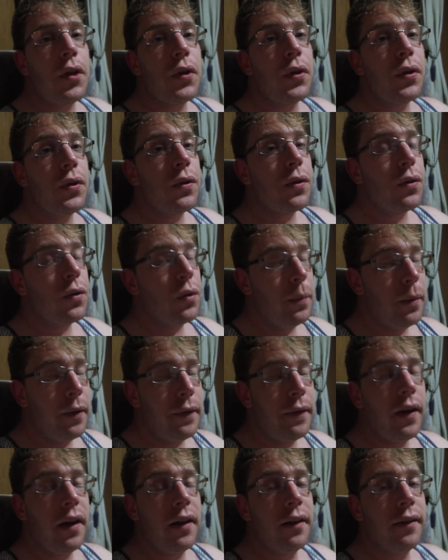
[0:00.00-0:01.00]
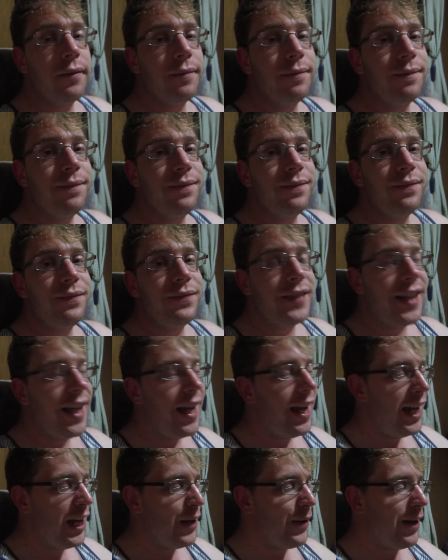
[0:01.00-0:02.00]
Super fun.
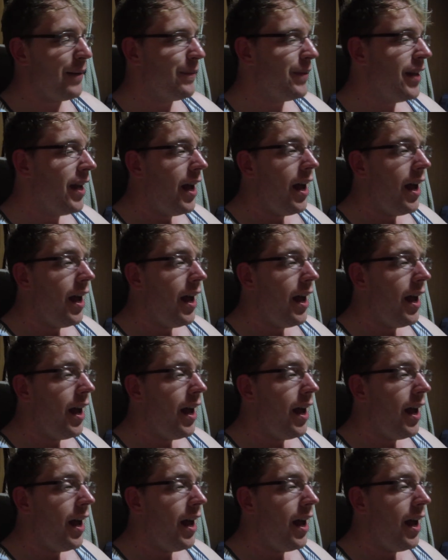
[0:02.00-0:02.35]
Anyway,